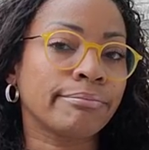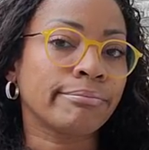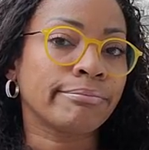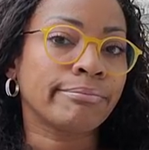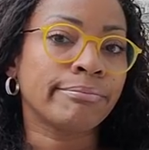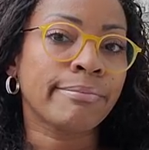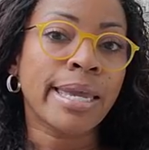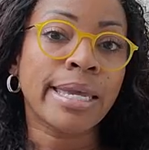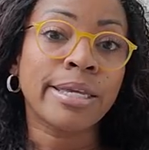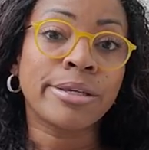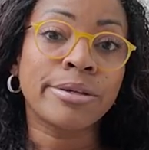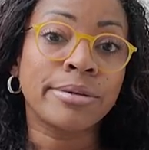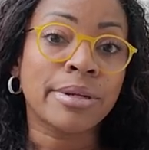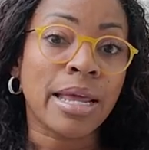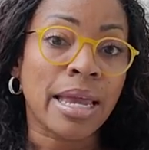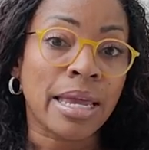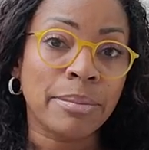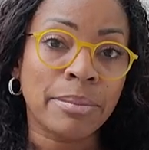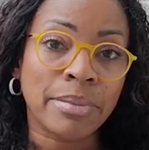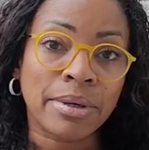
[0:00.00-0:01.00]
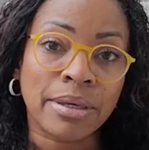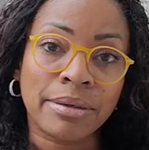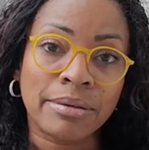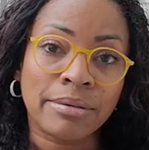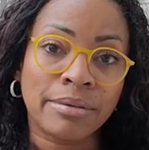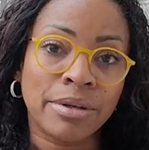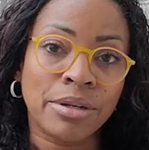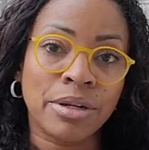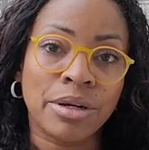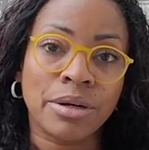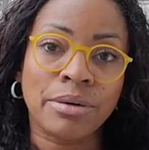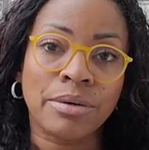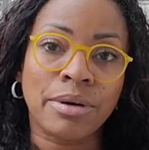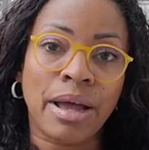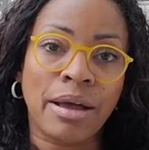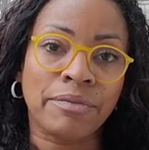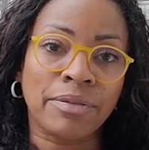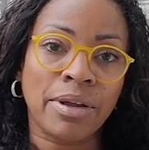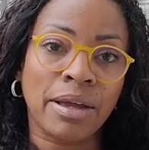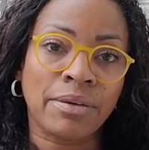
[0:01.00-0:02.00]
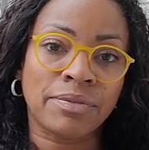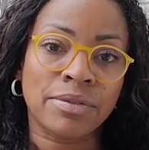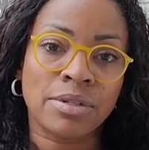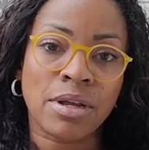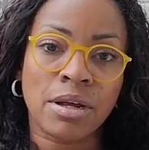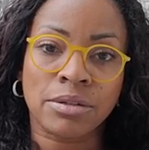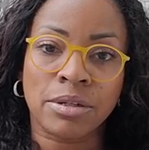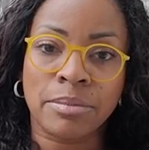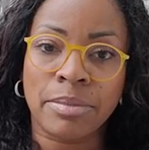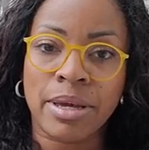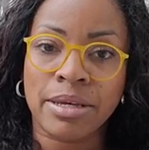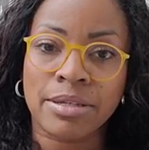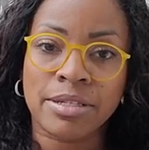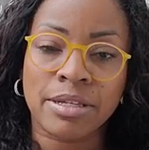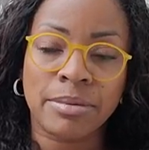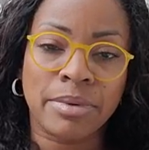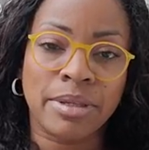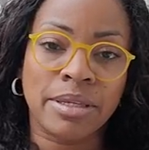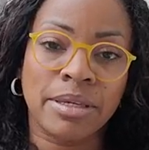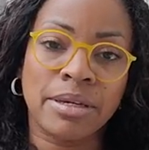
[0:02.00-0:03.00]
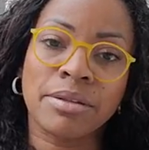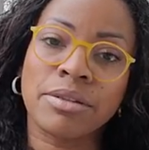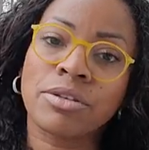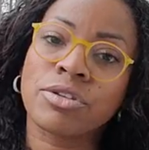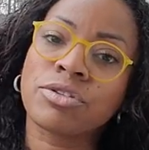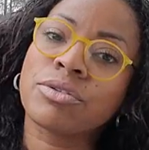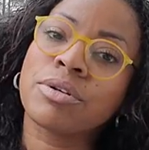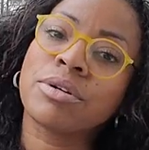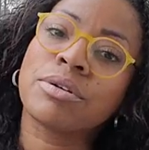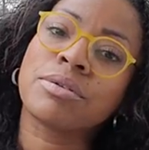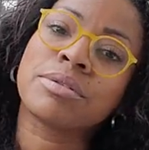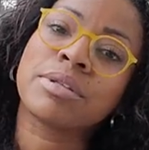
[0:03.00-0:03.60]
Man, you name it. I've talked about some of the other struggles